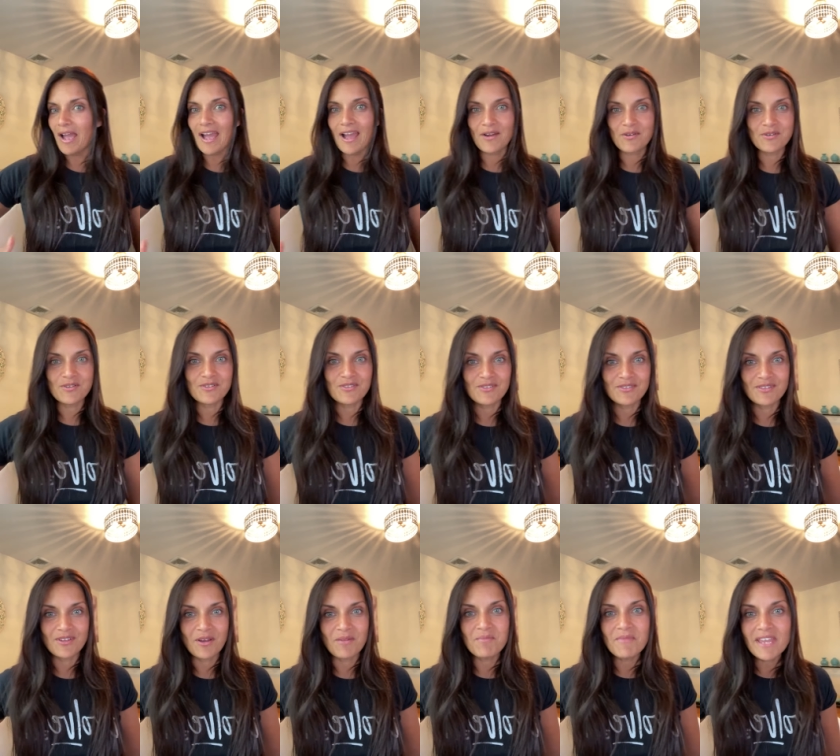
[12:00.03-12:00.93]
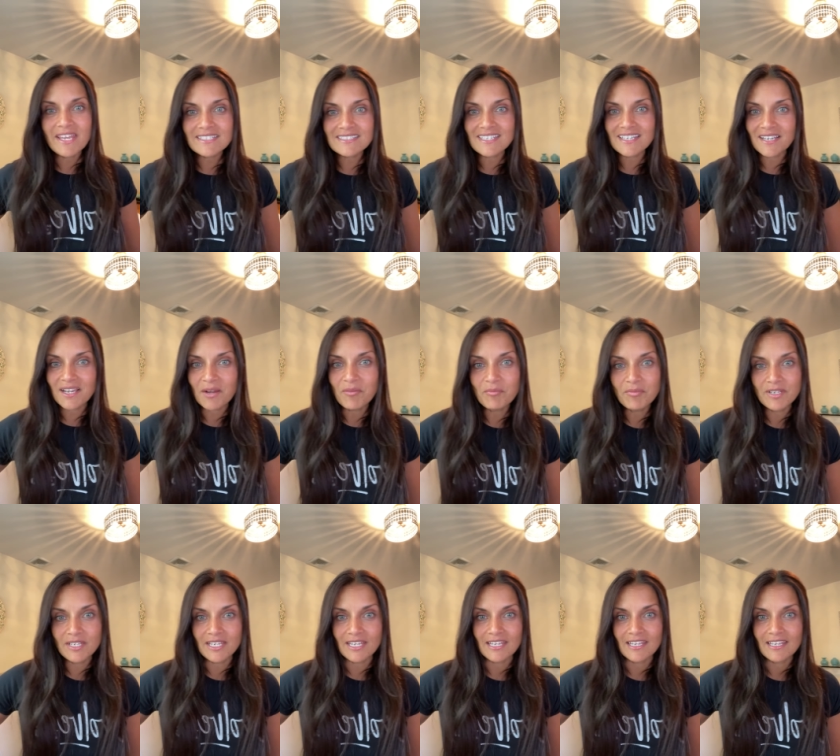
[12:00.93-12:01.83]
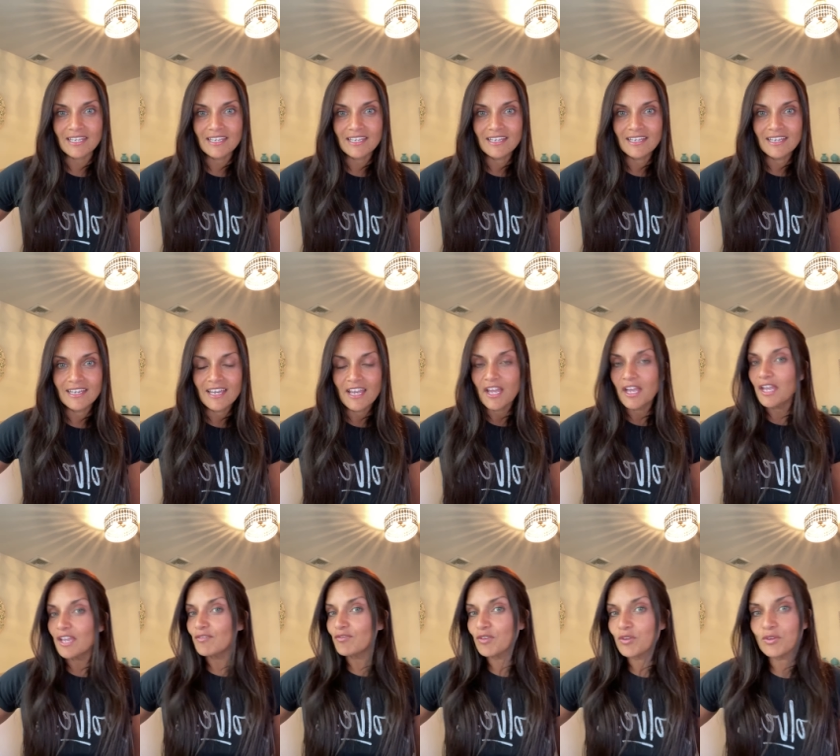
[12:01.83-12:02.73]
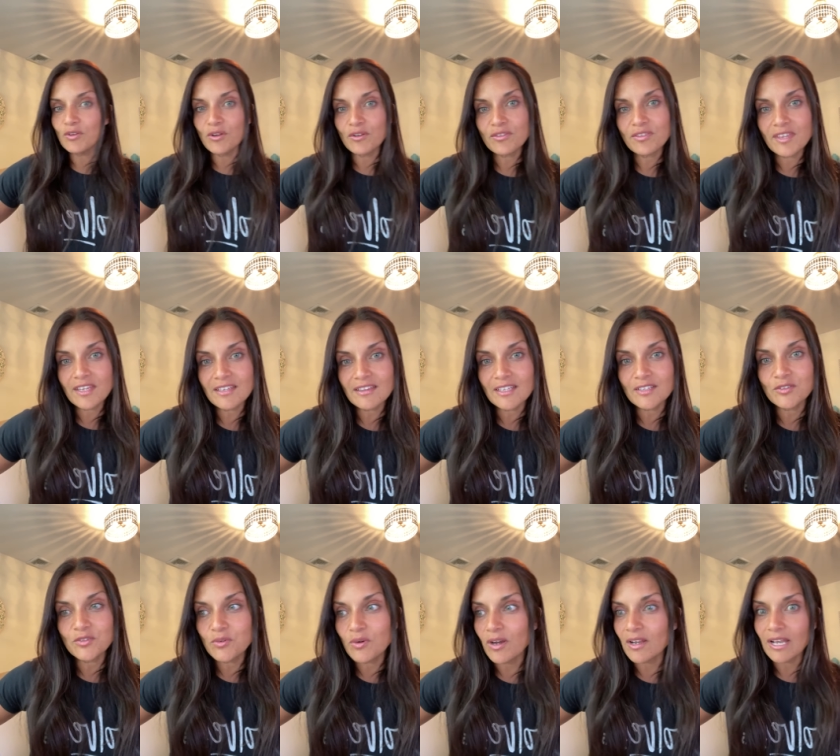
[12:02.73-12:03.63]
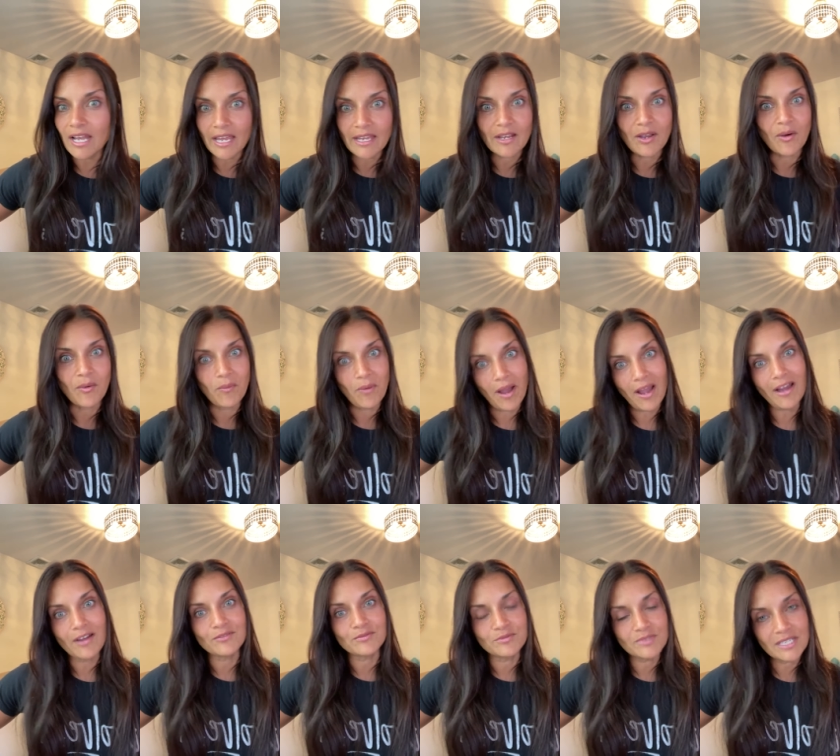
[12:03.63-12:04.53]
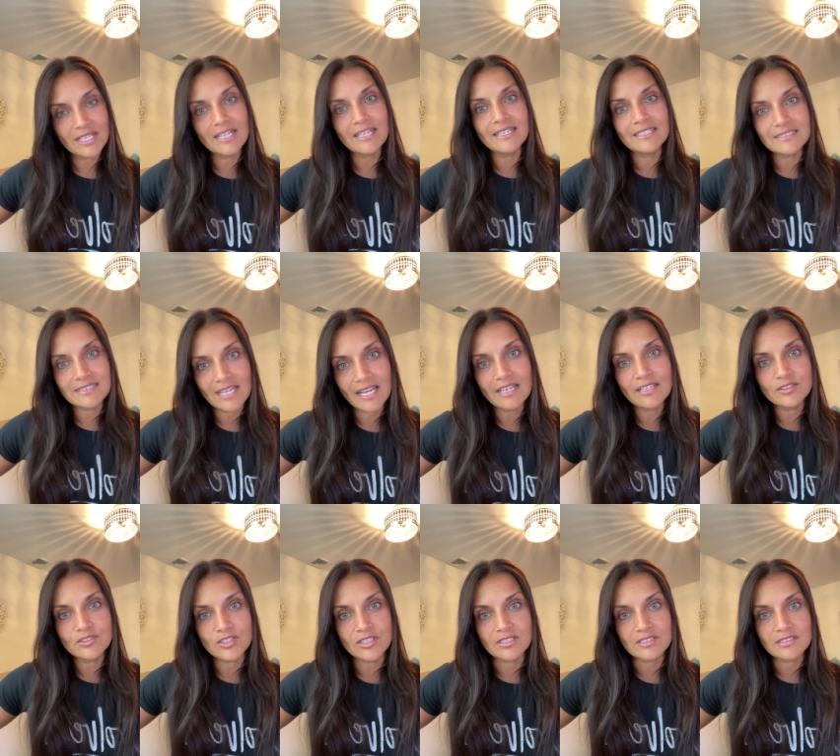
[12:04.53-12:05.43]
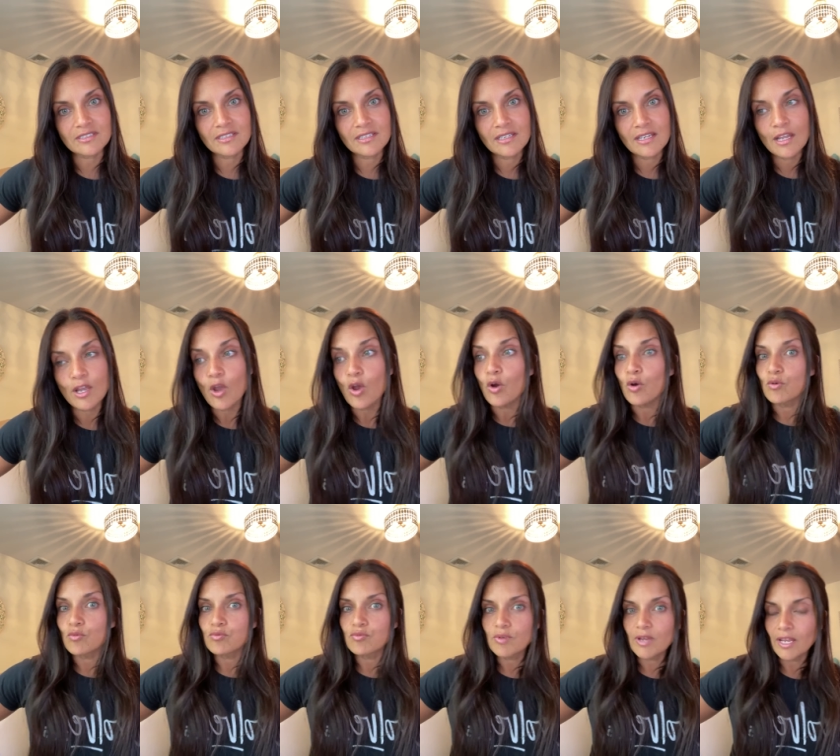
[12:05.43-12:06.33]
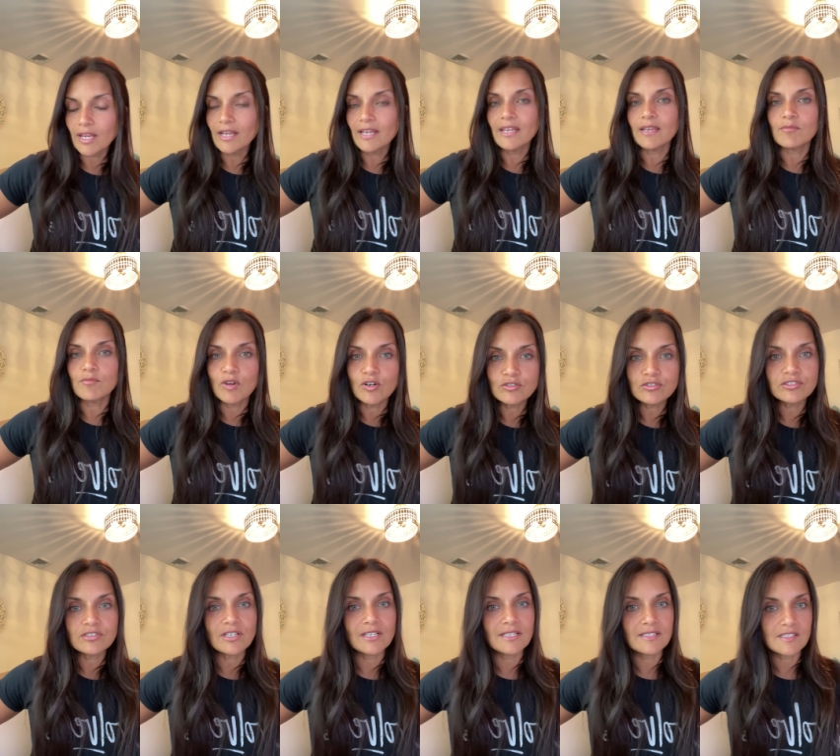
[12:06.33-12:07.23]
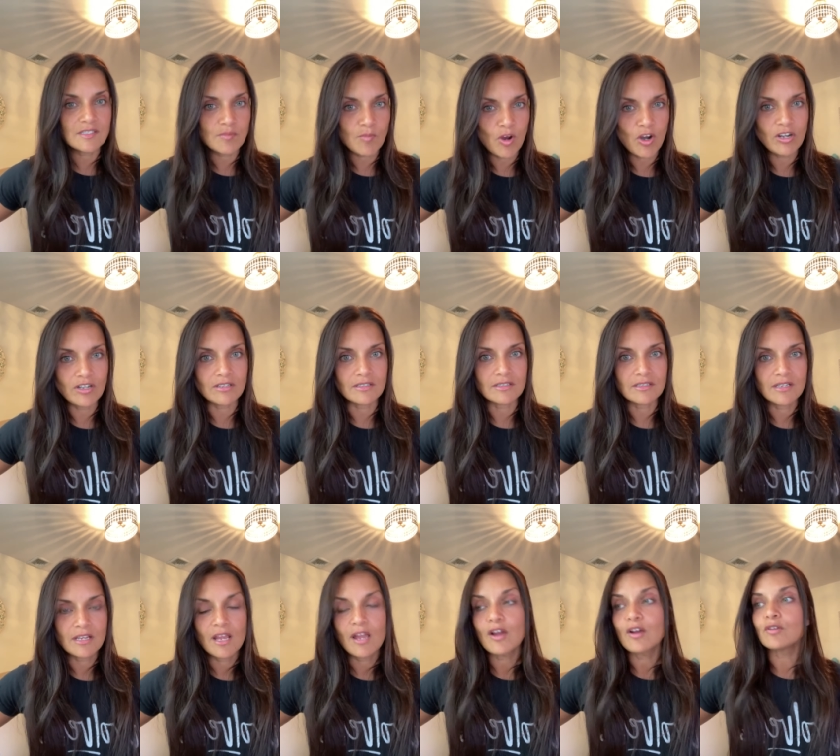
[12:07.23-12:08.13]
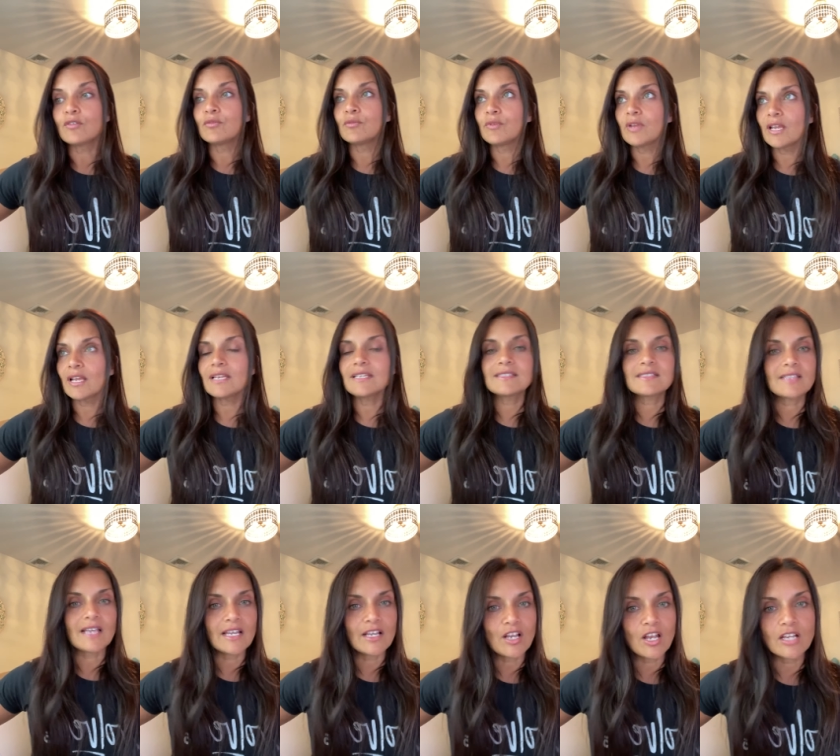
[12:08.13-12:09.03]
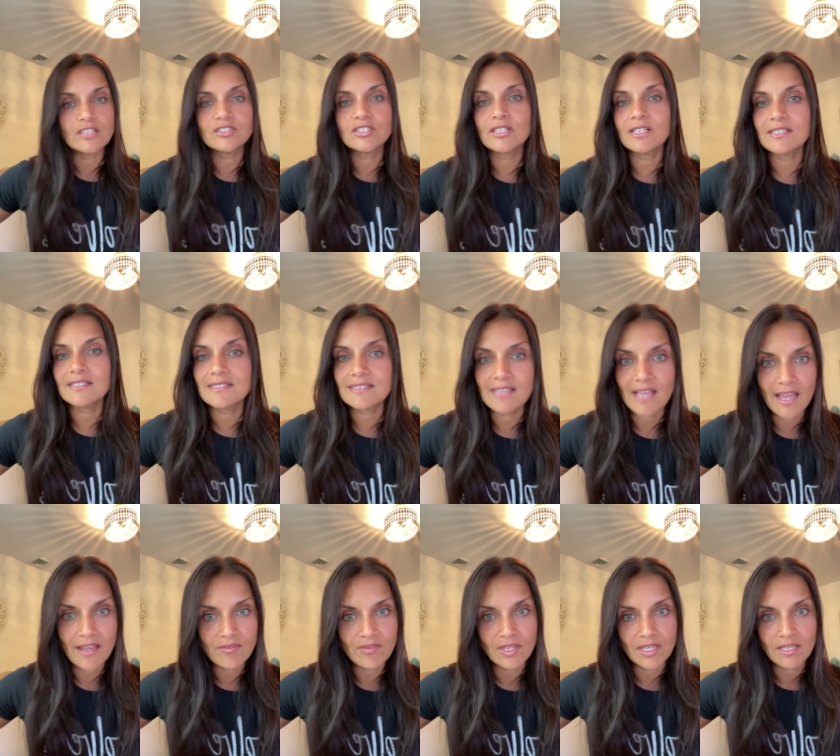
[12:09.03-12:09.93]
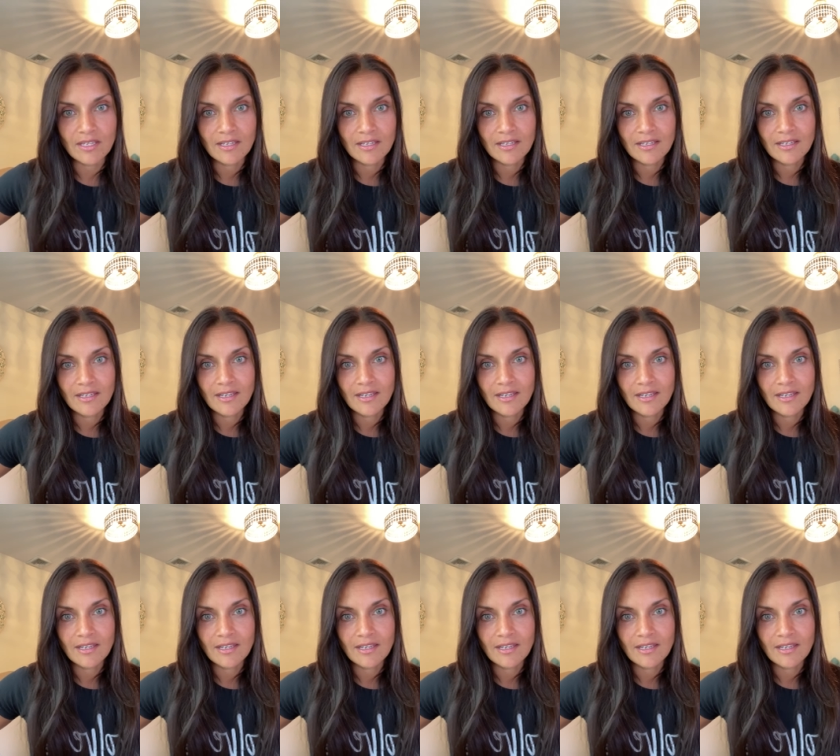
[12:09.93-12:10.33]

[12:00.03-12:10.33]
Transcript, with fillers: wow, amazing company, if you don't think that you are like, wow, really intelligent, really emotionally smart, really psychologically savvy,